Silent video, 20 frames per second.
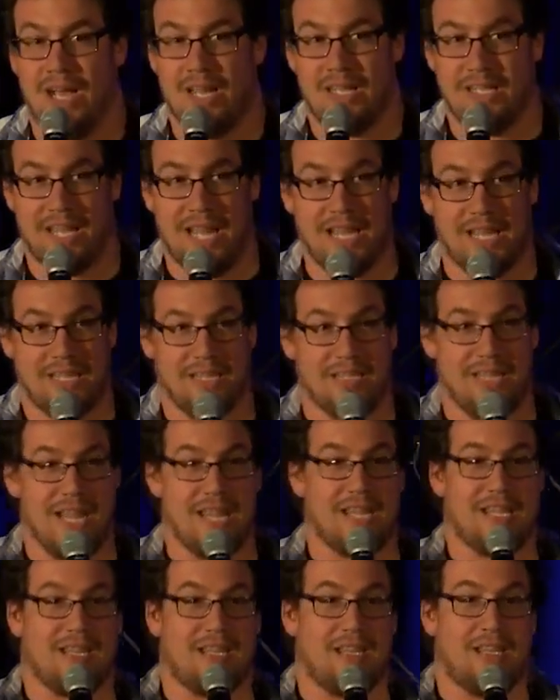They,
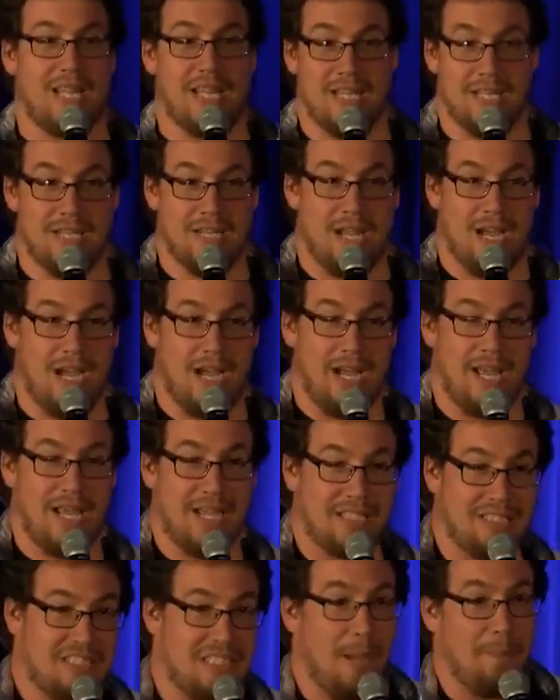they can
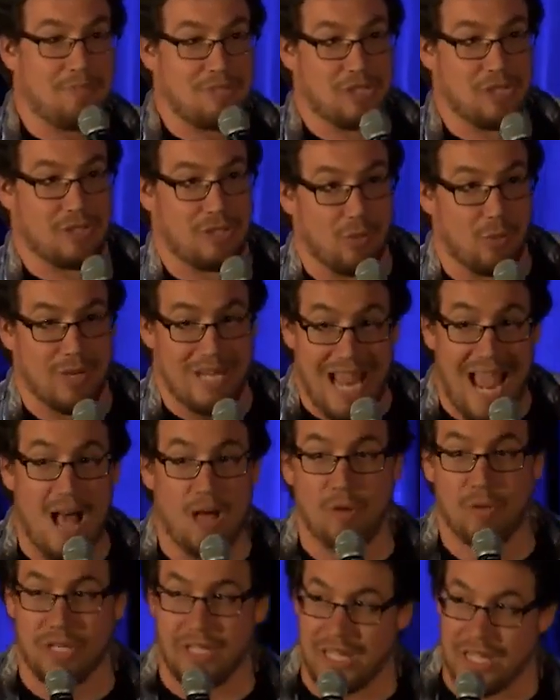accept the
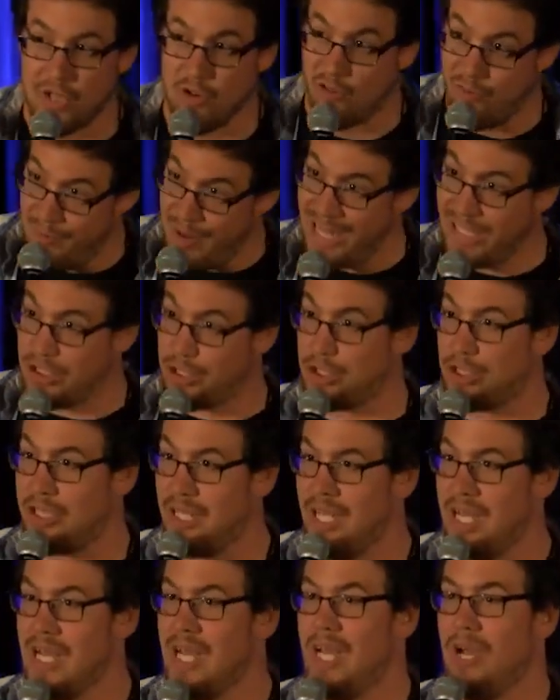reality that you've pitched,
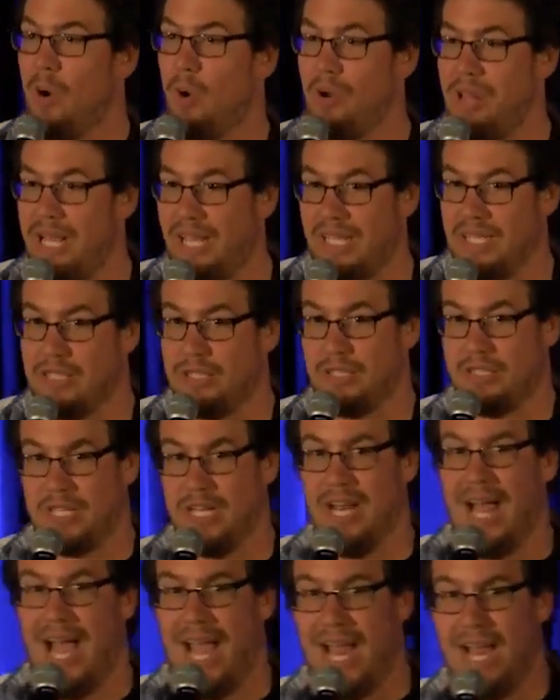or they can
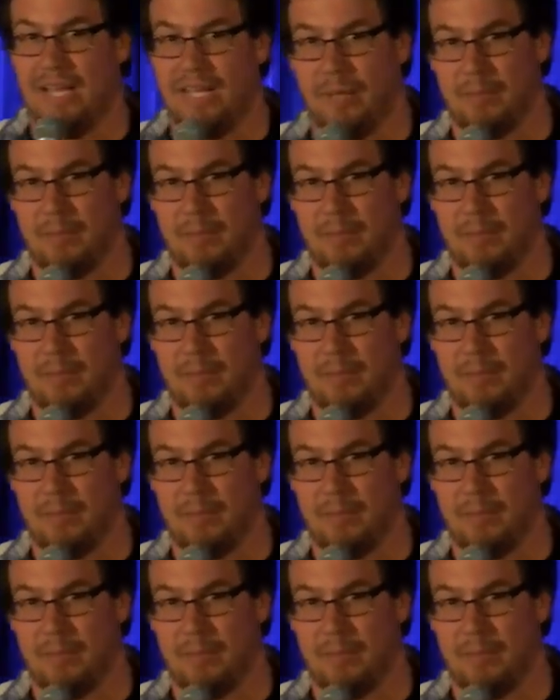deny it.